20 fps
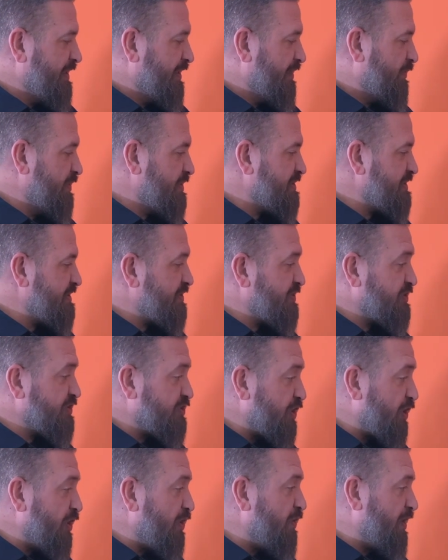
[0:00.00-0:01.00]
which is
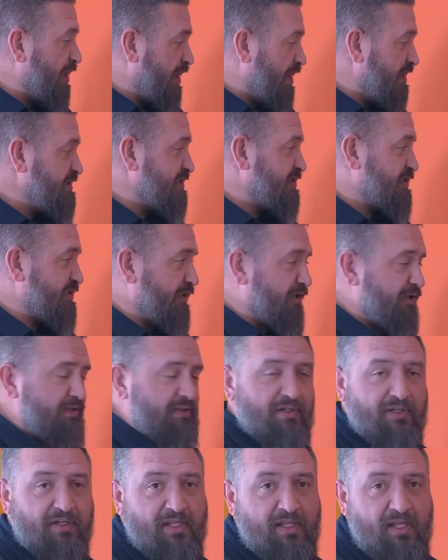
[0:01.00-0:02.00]
so
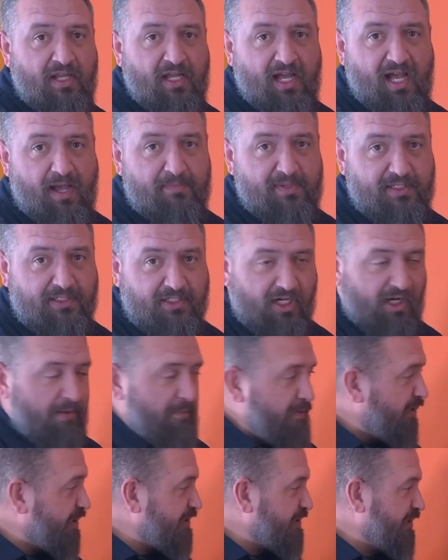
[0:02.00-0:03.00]
uncertain I mean,
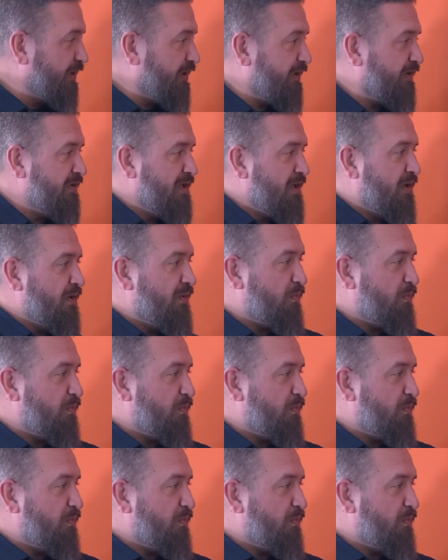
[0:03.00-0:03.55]
come on, y'all.